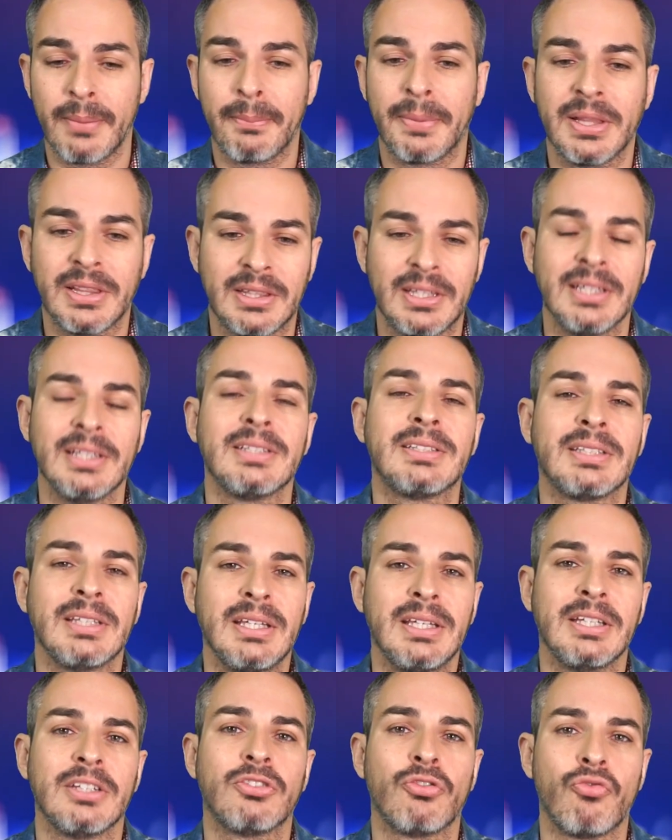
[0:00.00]
But this
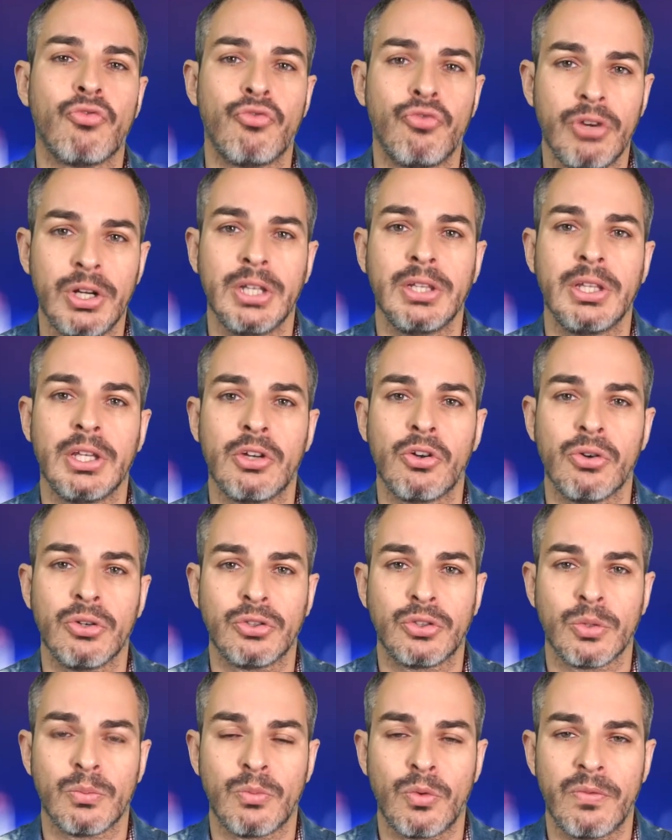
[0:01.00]
is really going
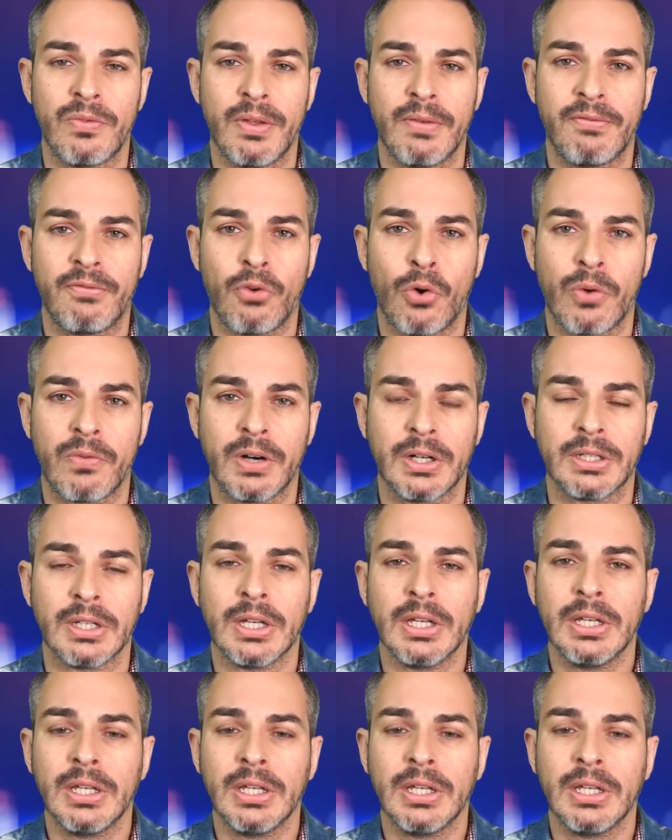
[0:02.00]
to move them forward